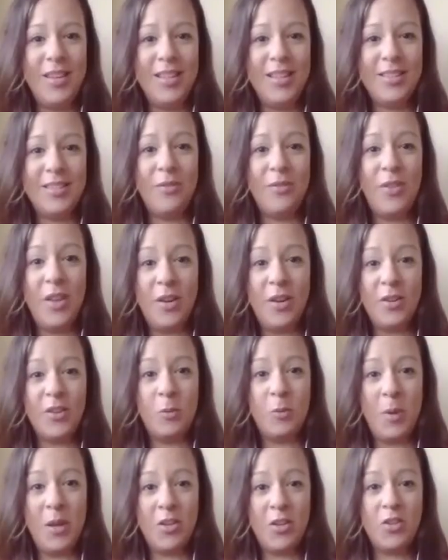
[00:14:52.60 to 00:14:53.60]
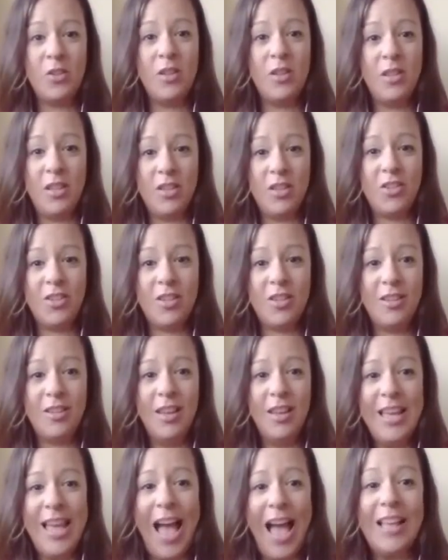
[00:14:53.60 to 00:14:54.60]
is a very special edition
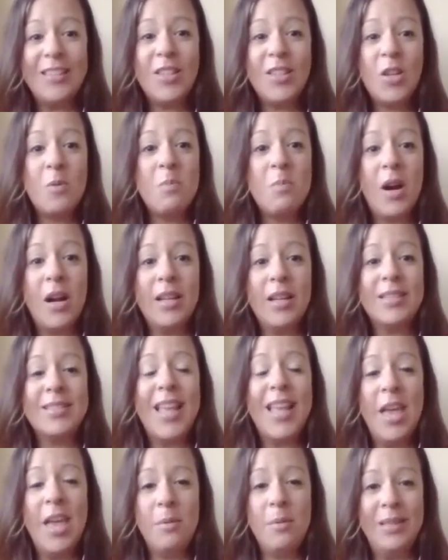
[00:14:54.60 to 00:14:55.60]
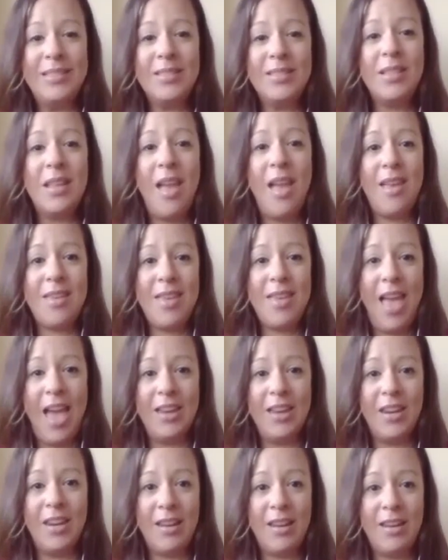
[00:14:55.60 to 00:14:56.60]
as it marks MSTA
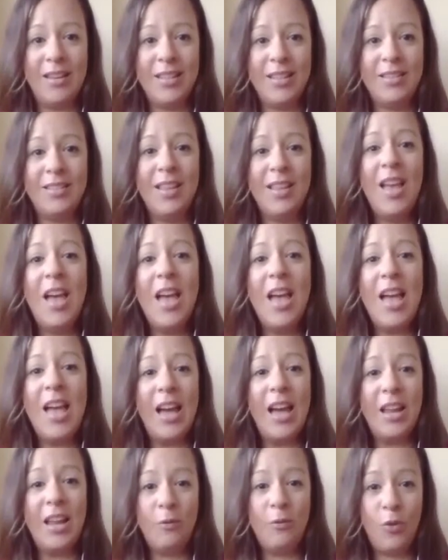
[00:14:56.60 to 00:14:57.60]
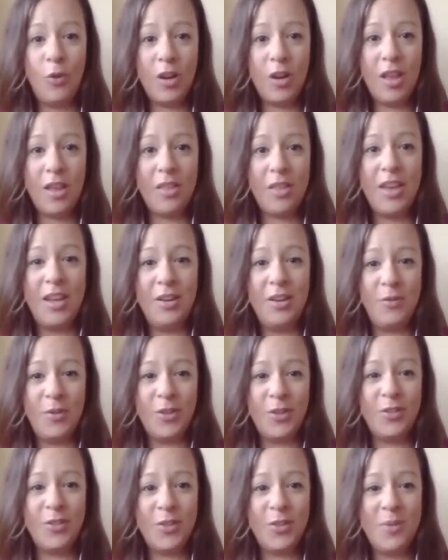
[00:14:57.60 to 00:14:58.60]
Canada's 40th
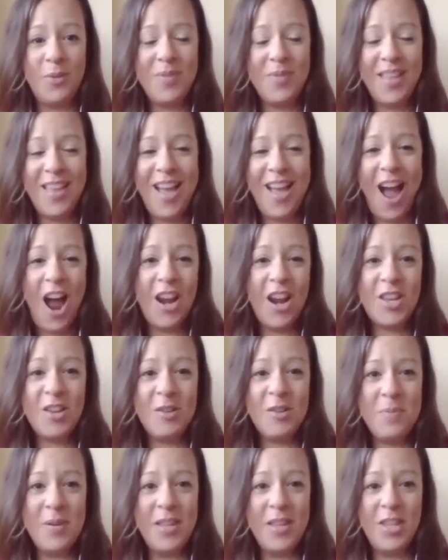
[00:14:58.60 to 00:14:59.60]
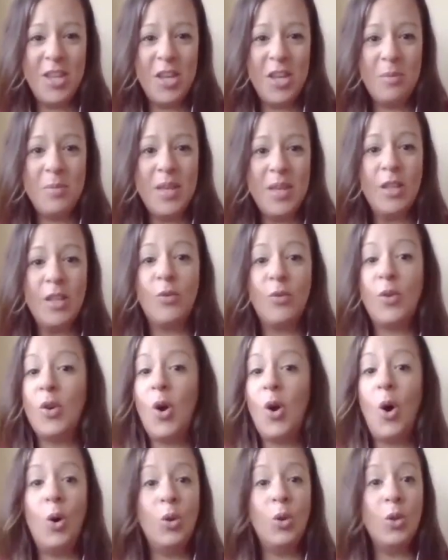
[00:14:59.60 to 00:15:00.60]
anniversary. Our compendium is for
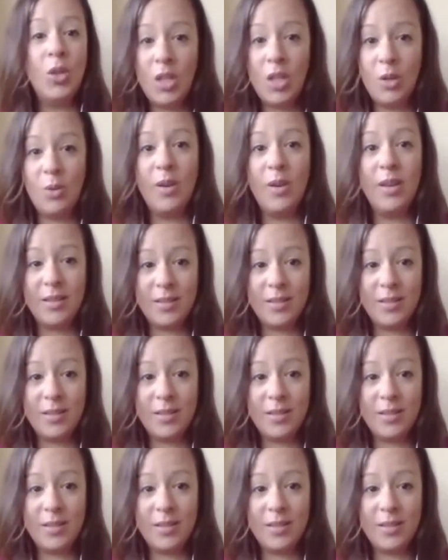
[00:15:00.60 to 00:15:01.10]
all new and